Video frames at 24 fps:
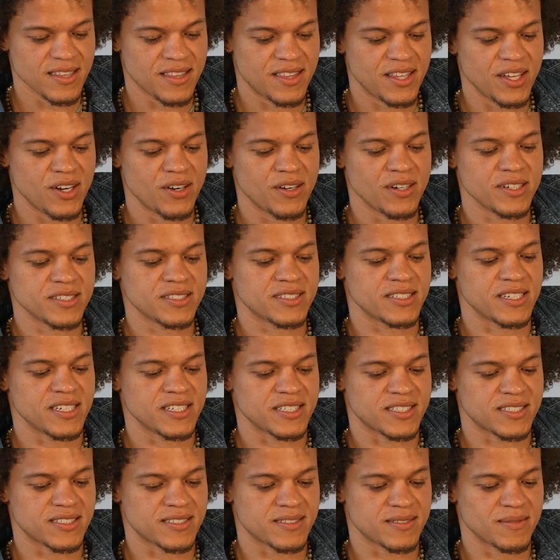there is
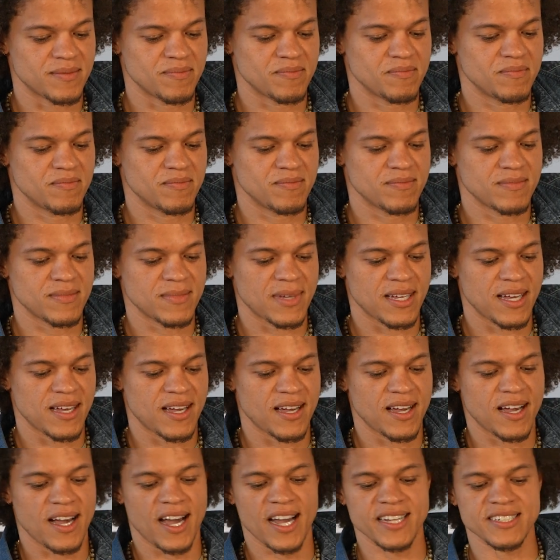this
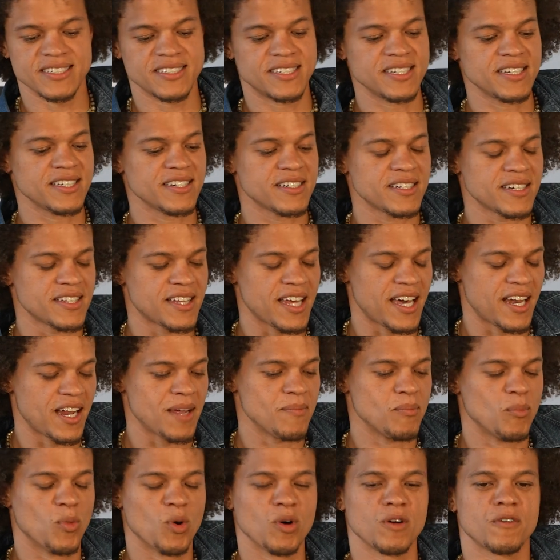idea that
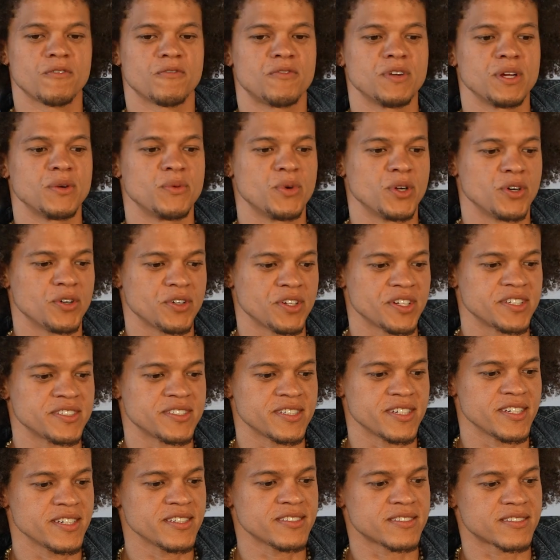a more free world
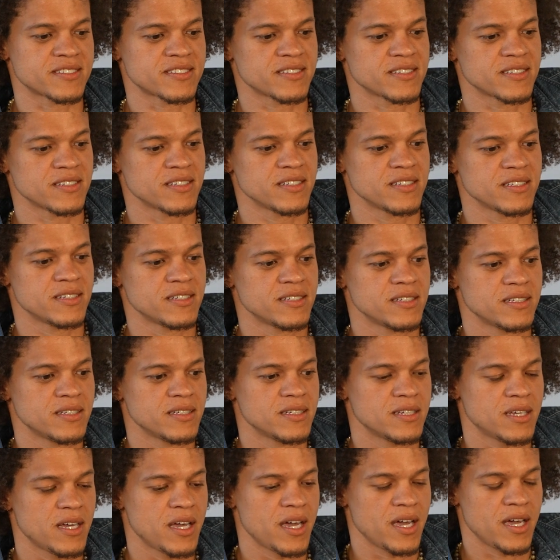exists,
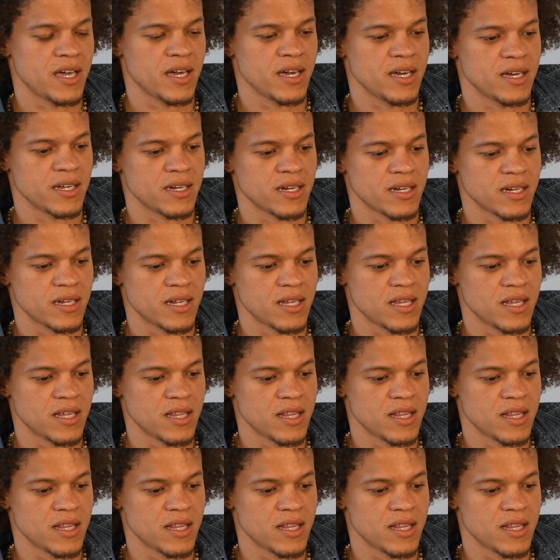and